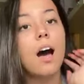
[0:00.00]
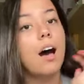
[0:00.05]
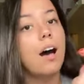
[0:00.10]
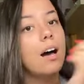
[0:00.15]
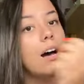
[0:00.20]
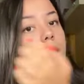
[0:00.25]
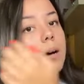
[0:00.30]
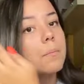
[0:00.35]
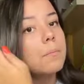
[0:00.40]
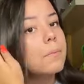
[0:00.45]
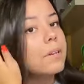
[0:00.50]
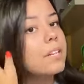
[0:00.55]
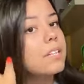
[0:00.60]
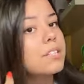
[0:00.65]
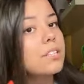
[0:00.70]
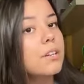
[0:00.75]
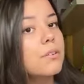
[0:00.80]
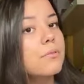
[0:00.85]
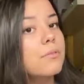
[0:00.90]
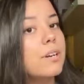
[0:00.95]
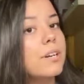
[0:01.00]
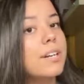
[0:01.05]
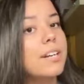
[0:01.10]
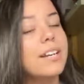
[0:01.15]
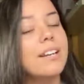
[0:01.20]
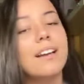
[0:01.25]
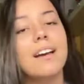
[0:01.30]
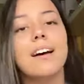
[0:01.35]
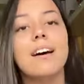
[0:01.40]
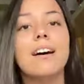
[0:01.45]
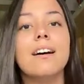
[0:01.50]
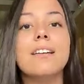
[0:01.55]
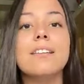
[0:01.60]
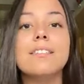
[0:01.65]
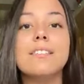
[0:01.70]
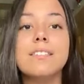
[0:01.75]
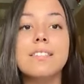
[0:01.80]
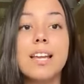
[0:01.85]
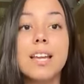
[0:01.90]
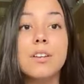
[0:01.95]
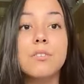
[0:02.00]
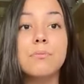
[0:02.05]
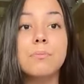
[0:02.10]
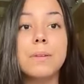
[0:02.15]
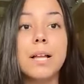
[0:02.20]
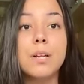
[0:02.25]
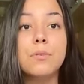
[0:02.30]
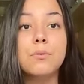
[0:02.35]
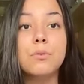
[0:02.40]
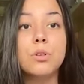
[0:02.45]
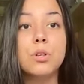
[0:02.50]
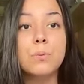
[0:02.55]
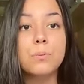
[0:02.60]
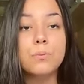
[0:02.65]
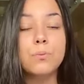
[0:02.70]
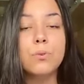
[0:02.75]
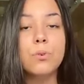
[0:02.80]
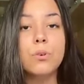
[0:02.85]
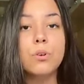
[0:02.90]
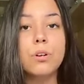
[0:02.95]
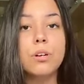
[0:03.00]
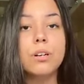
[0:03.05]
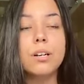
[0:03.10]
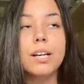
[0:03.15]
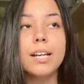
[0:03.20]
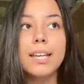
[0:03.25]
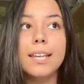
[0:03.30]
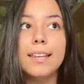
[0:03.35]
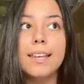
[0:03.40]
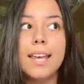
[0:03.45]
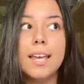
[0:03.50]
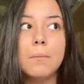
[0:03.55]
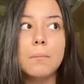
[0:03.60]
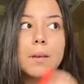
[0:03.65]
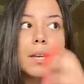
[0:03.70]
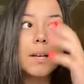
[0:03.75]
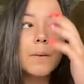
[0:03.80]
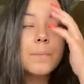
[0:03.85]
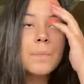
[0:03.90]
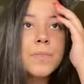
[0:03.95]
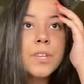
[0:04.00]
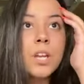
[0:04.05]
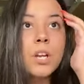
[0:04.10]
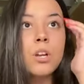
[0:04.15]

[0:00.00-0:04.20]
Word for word: Um, it is a very uh, safe platform for gaming.